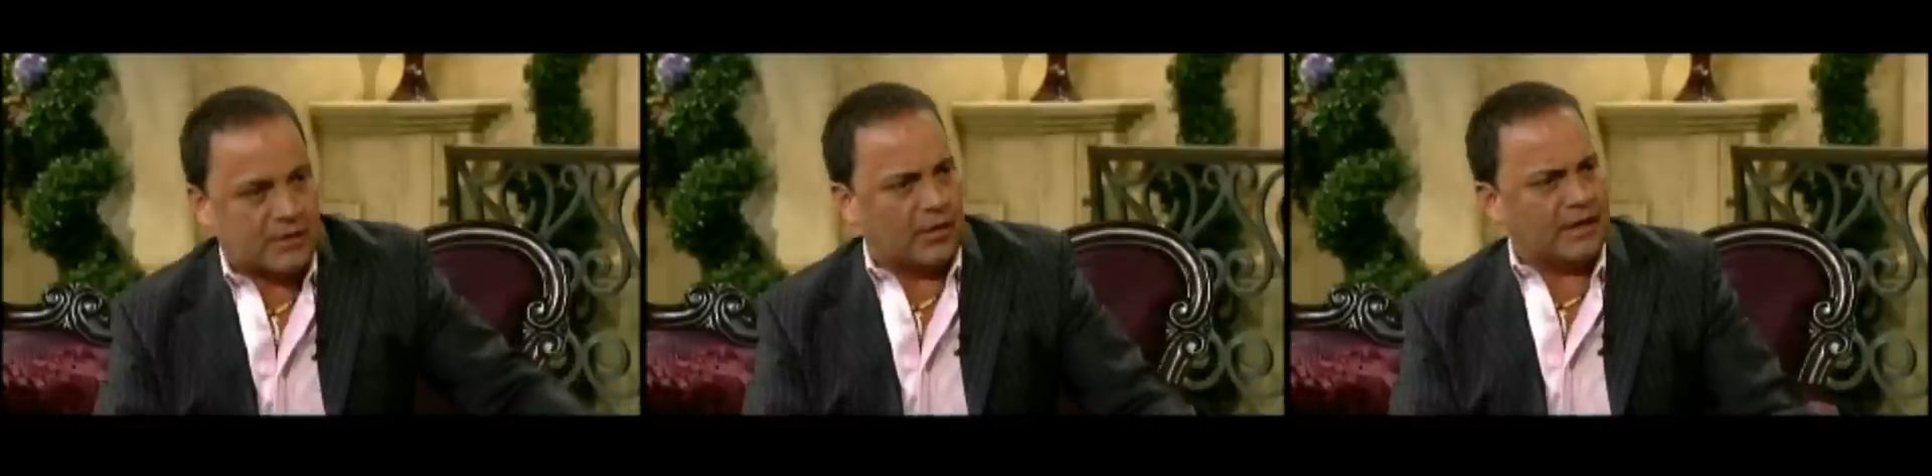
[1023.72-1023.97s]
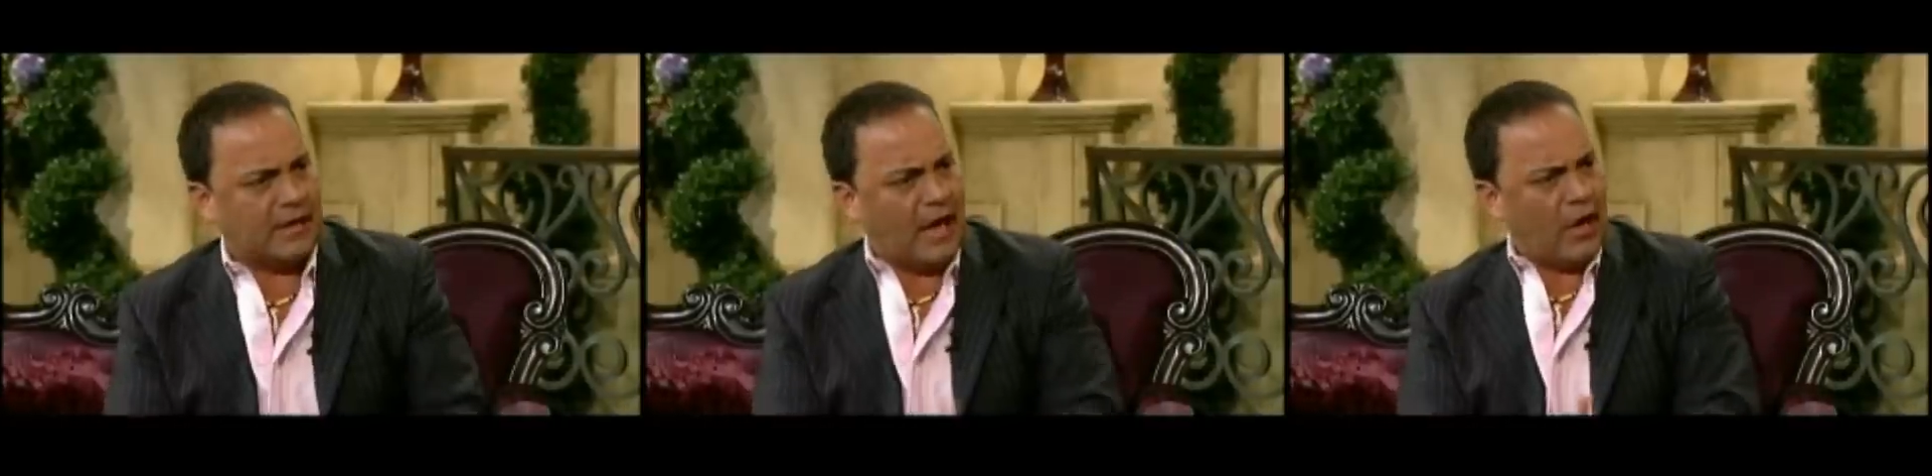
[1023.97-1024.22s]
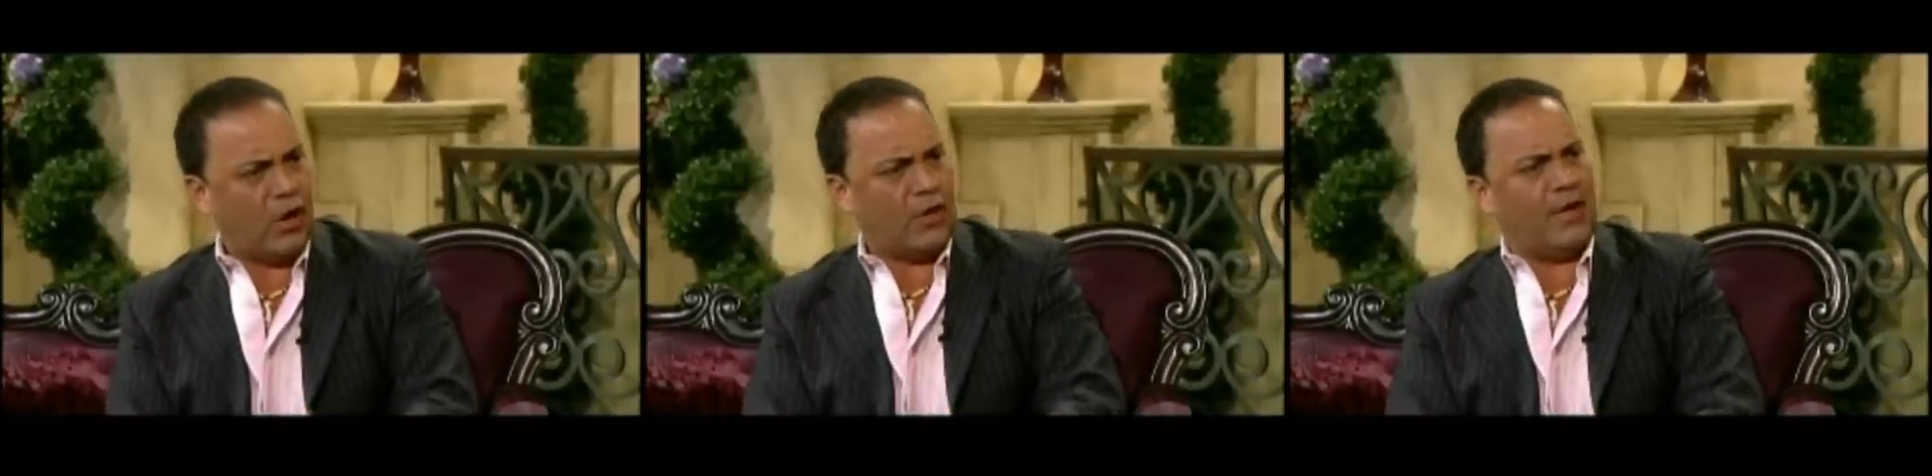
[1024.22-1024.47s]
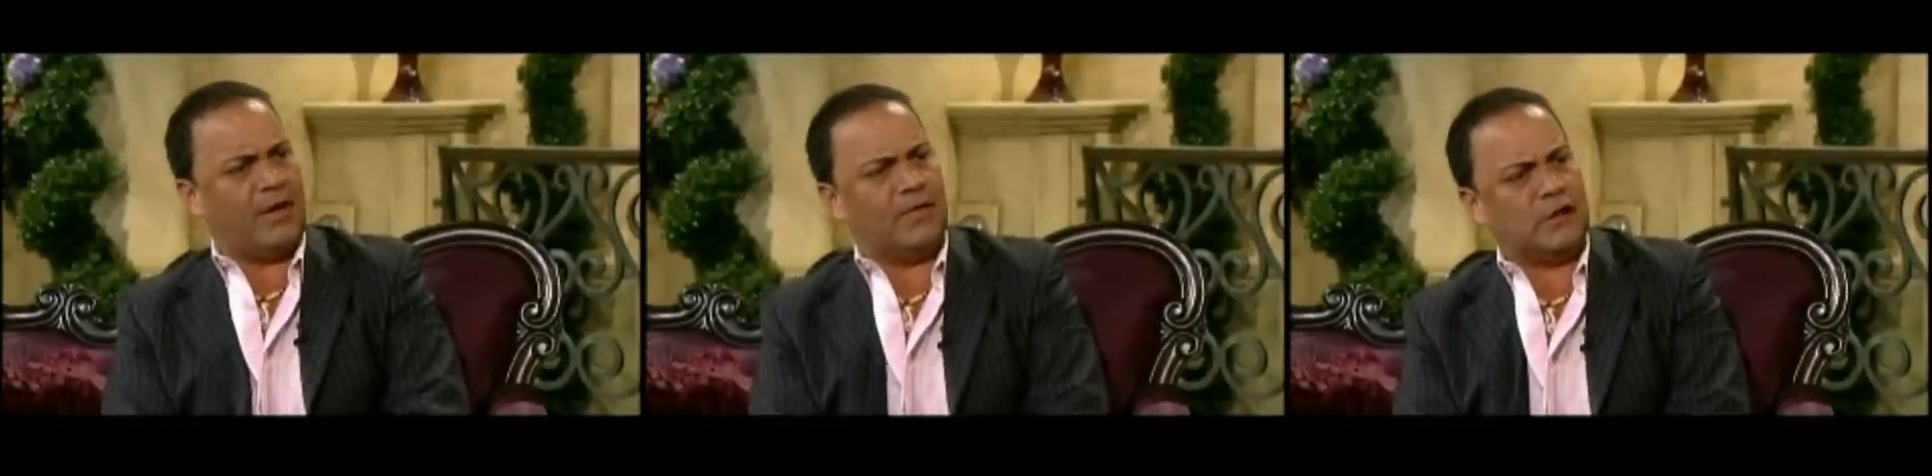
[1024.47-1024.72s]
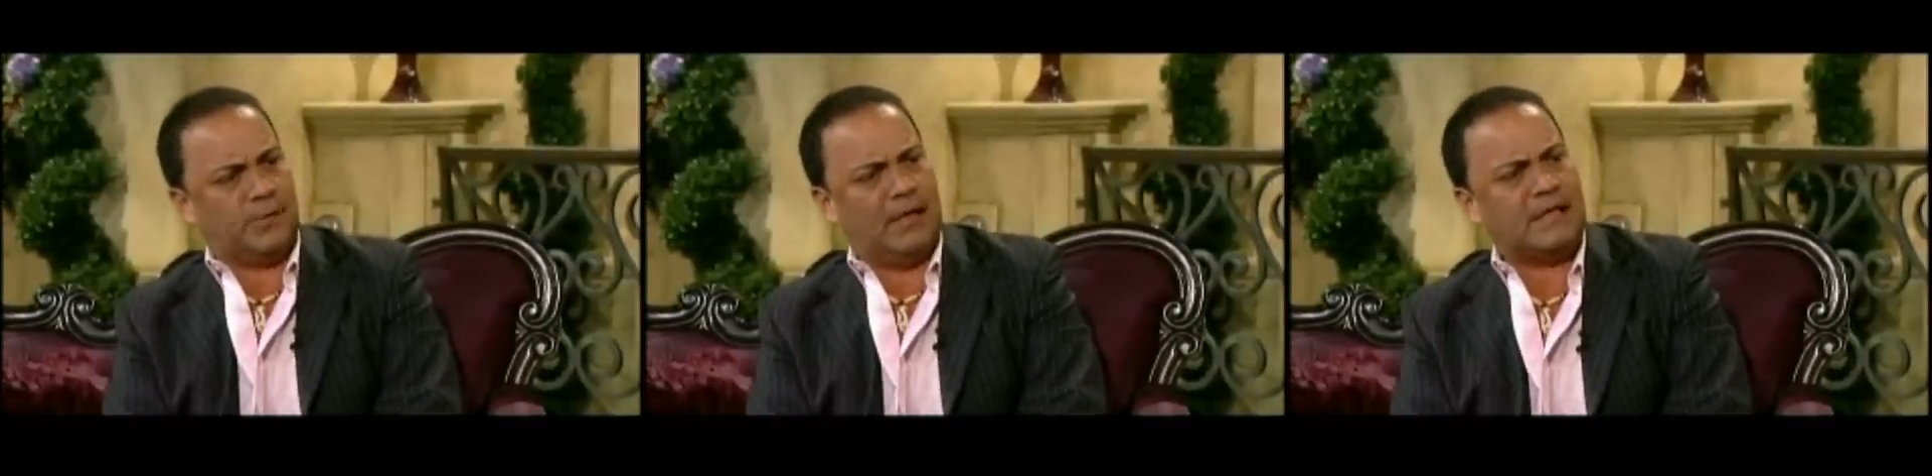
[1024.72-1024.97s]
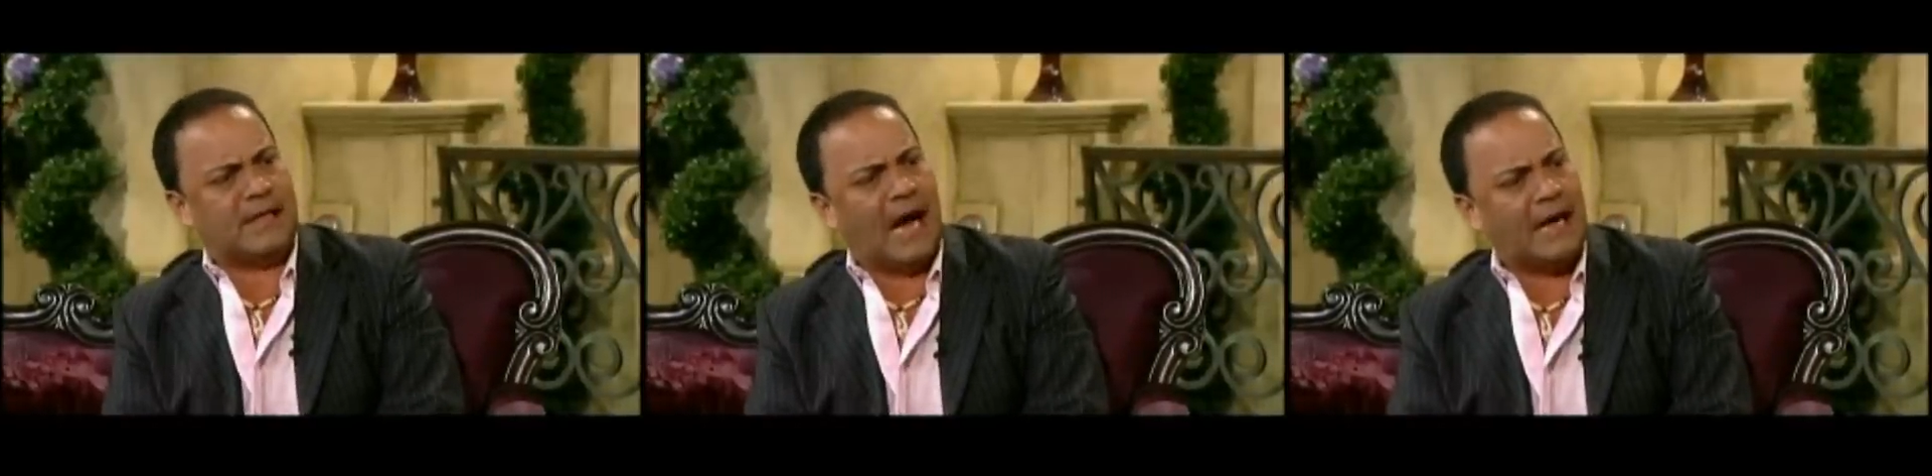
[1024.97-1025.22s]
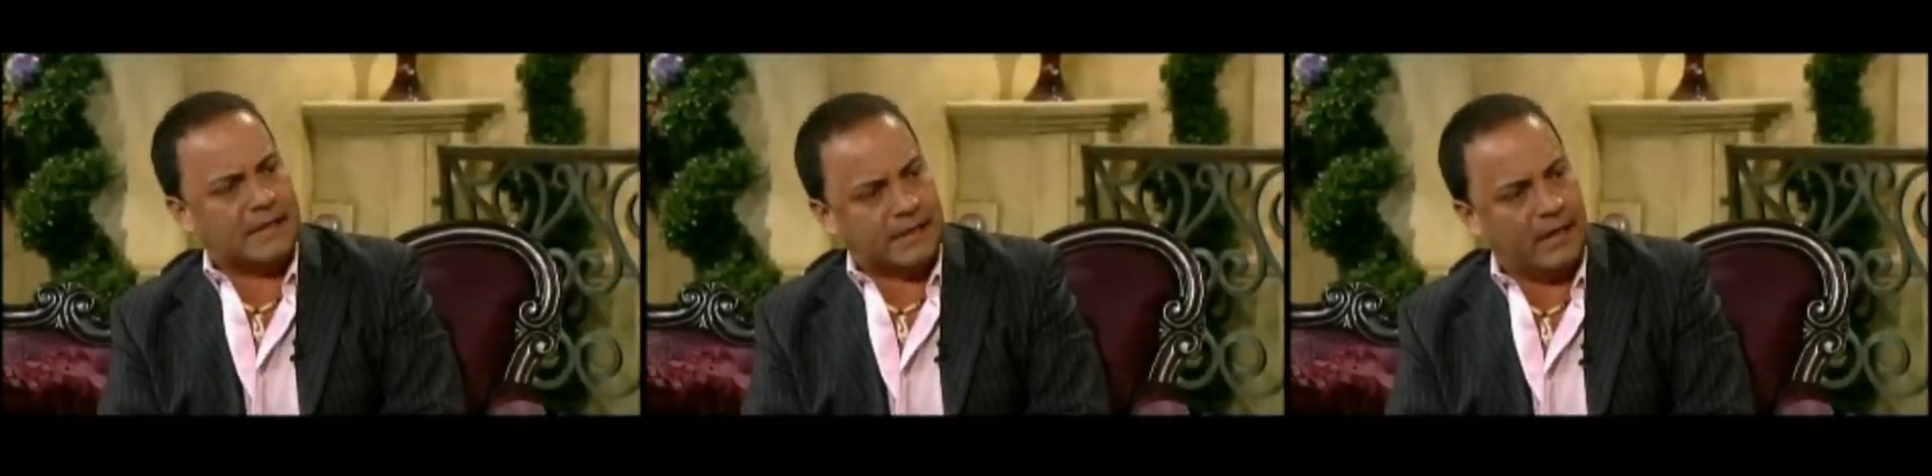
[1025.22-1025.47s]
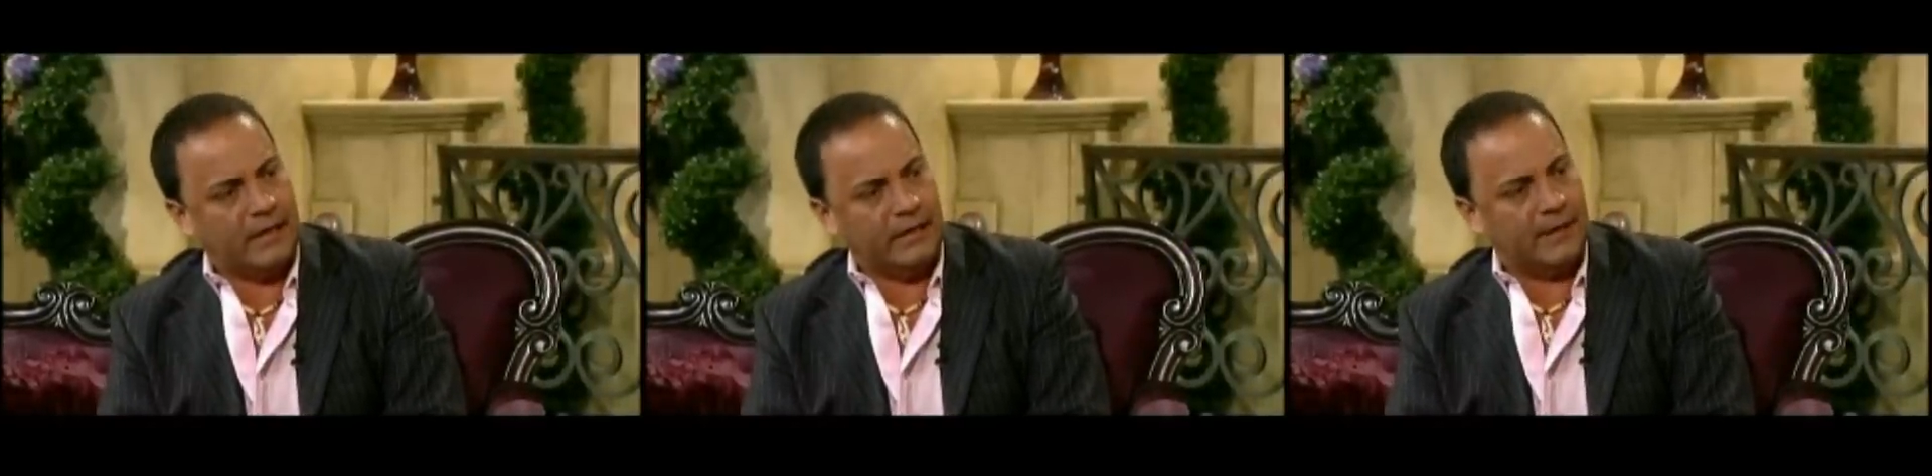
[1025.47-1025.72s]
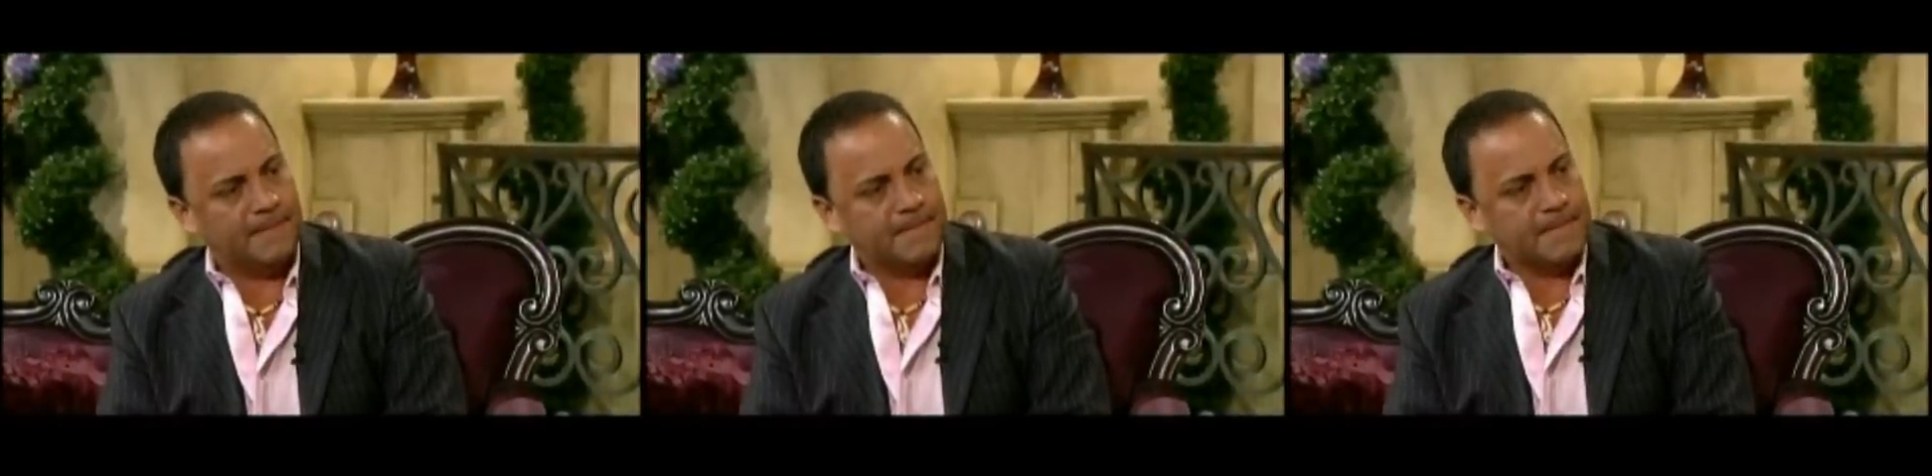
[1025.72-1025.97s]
So they said, I heard that in this place, God is healing.